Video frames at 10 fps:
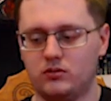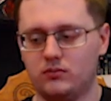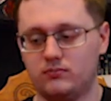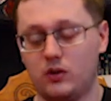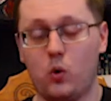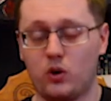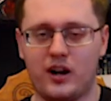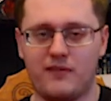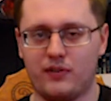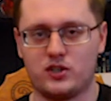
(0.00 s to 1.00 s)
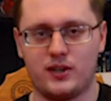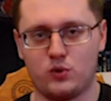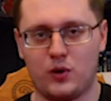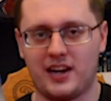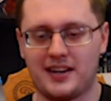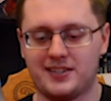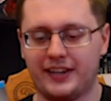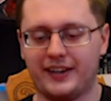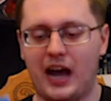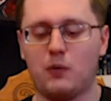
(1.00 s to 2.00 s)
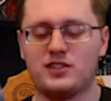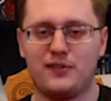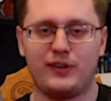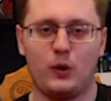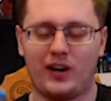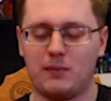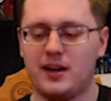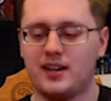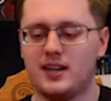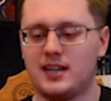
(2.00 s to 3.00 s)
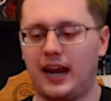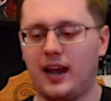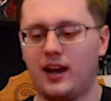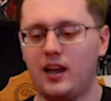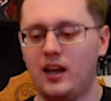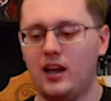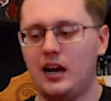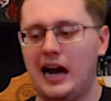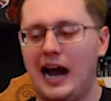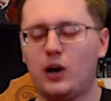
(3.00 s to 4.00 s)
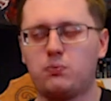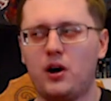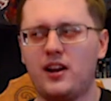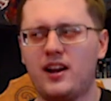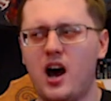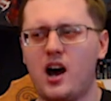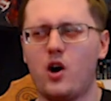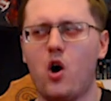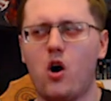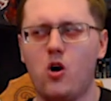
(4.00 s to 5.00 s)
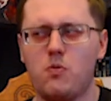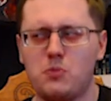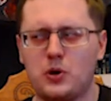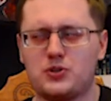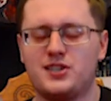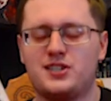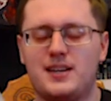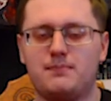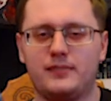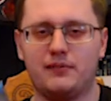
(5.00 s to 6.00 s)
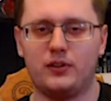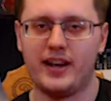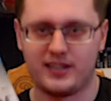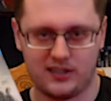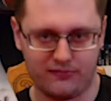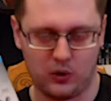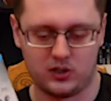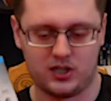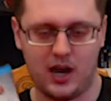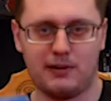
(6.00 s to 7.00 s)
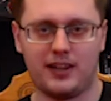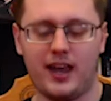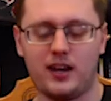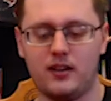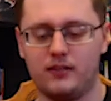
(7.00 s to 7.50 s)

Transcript: horror efforts of 2019. I would definitely recommend it, and I would put it on almost the same level as the first Zombieland.